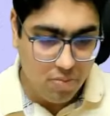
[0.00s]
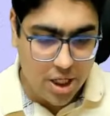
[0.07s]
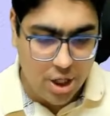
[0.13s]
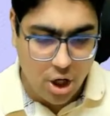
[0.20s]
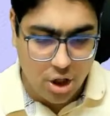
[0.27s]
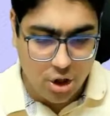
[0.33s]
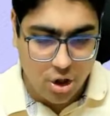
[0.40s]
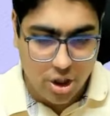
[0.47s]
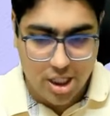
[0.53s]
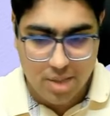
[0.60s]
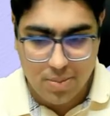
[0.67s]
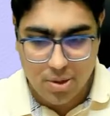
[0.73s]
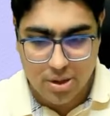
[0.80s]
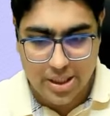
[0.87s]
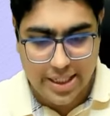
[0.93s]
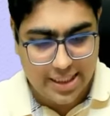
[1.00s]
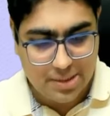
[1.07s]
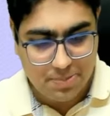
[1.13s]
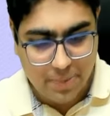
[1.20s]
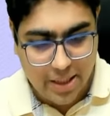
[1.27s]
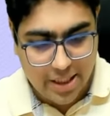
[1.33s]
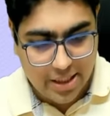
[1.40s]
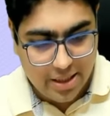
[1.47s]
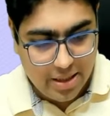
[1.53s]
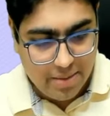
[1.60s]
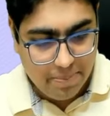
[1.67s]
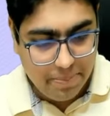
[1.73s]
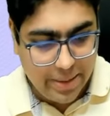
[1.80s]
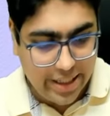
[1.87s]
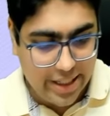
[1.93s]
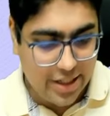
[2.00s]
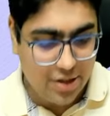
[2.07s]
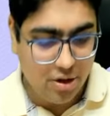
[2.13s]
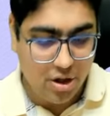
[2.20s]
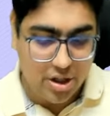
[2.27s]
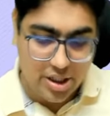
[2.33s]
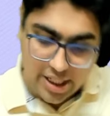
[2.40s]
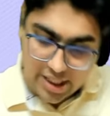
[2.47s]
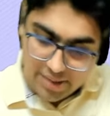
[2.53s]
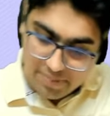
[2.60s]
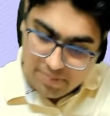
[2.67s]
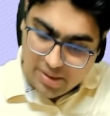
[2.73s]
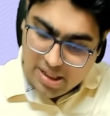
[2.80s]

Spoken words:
Now talking about the next part, period or time.